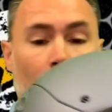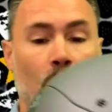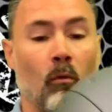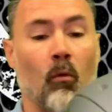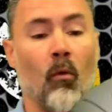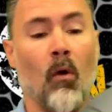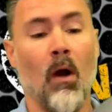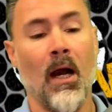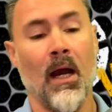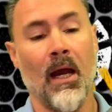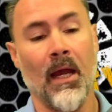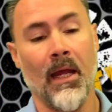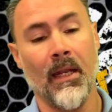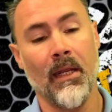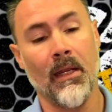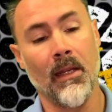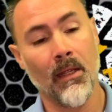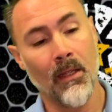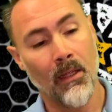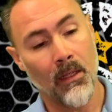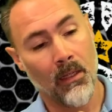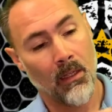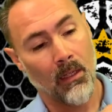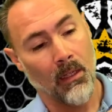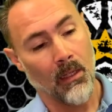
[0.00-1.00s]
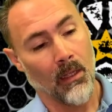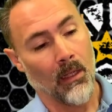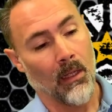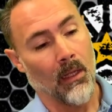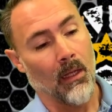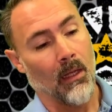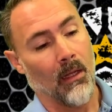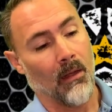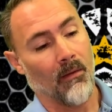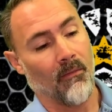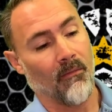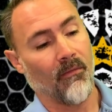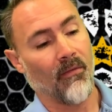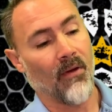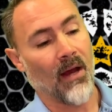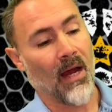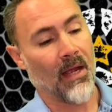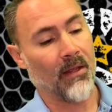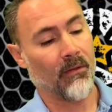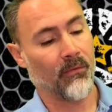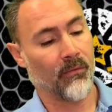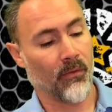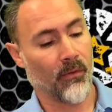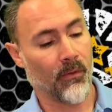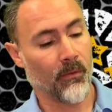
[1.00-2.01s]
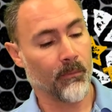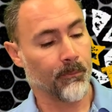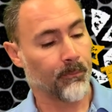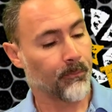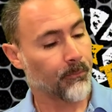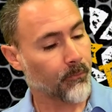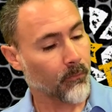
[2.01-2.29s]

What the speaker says: wide visor.